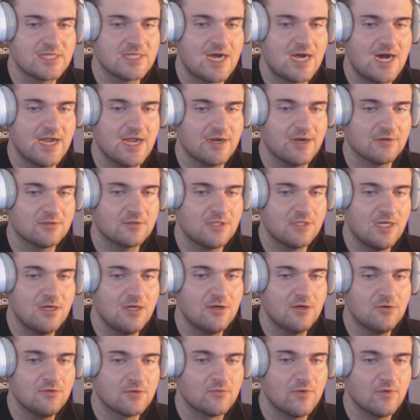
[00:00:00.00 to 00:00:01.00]
higher
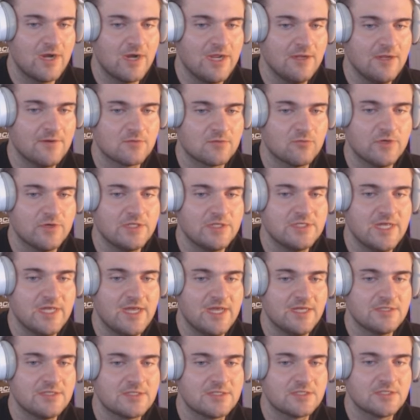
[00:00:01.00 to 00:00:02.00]
low, right?
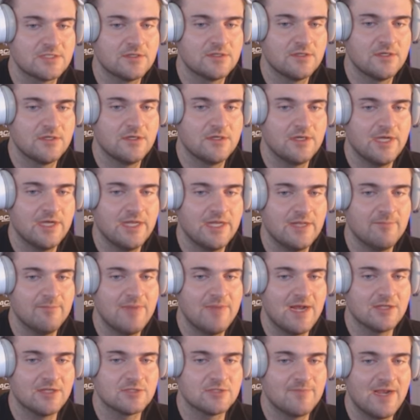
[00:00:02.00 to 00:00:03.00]
Retest, and then
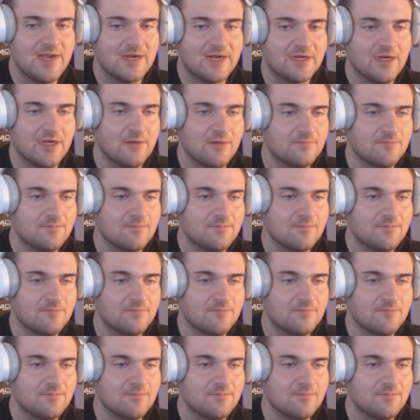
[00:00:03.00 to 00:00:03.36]
bounce back up.